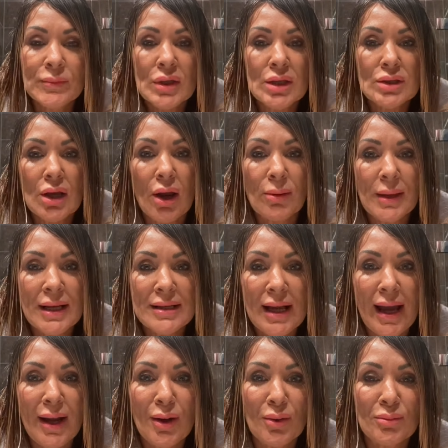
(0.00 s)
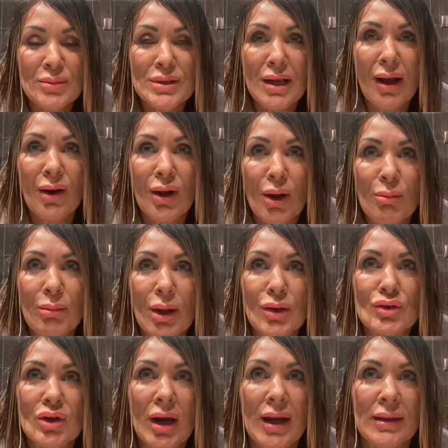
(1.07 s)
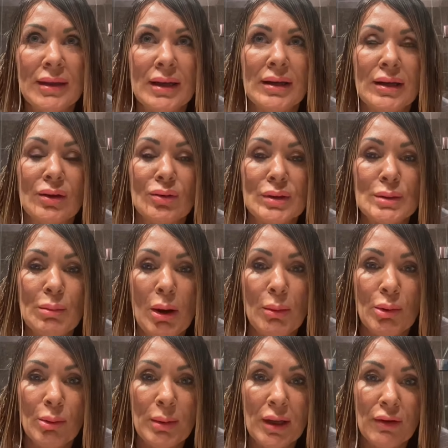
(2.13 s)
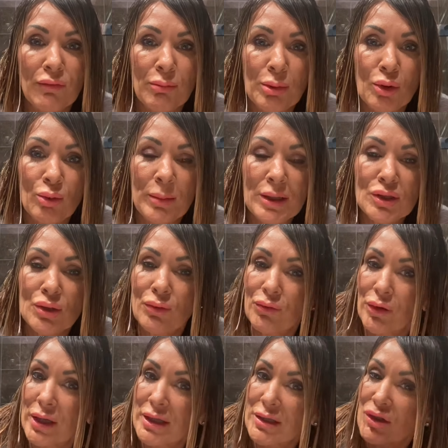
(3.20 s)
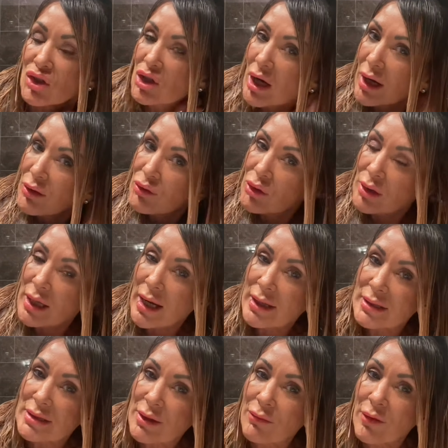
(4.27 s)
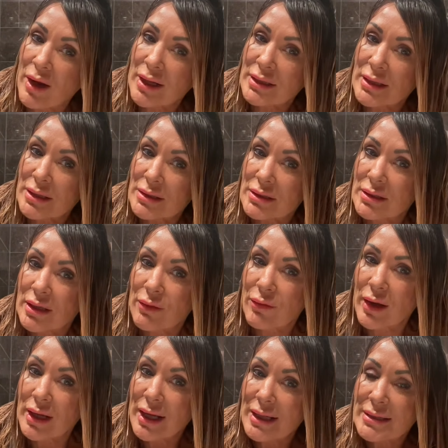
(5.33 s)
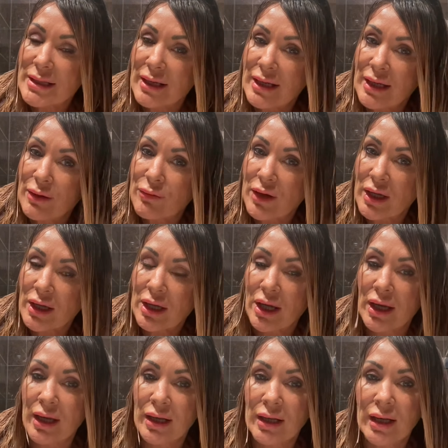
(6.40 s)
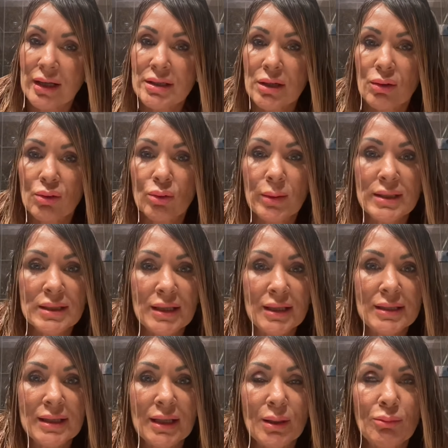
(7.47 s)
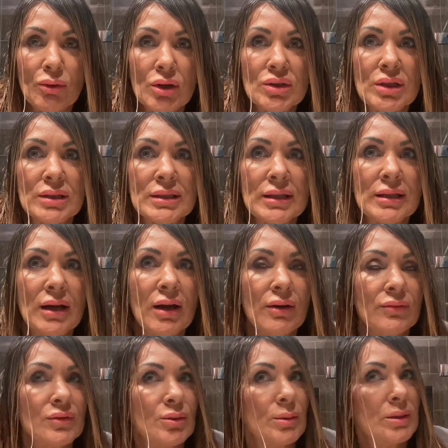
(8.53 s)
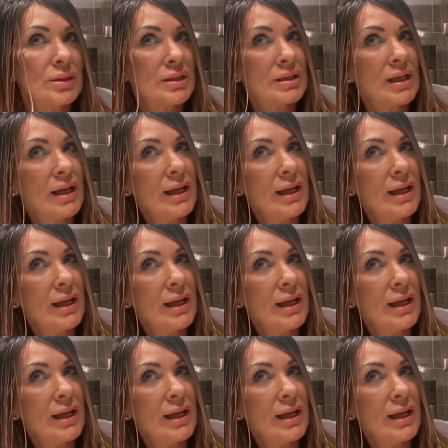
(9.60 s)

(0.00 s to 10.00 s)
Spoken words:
So I hope that helps. I'll go and blow dry it, and then I always pop a bit of Paul Mitchell Freeze and Shine through the ends. I find unless I leave it curly, I don't always need any product in afterwards.